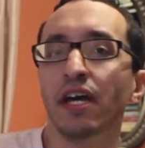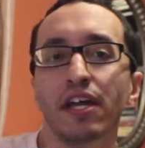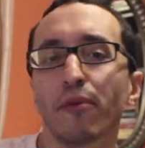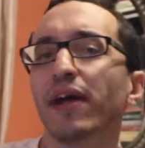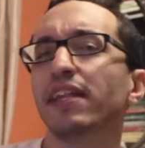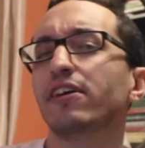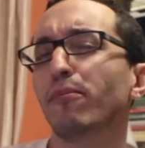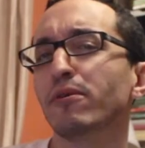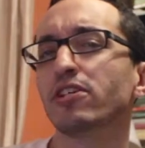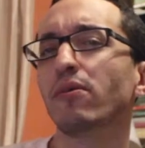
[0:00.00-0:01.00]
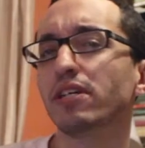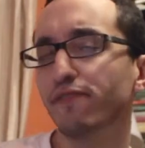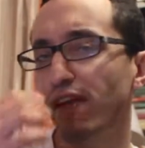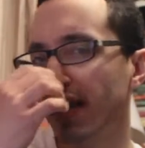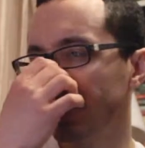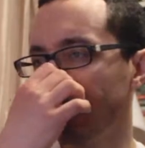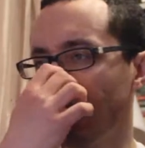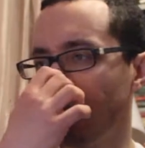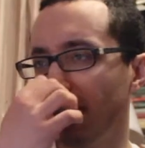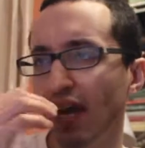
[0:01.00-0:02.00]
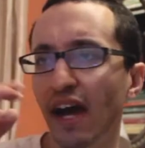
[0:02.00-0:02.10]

You know, Bradley Cooper's always fascinated me.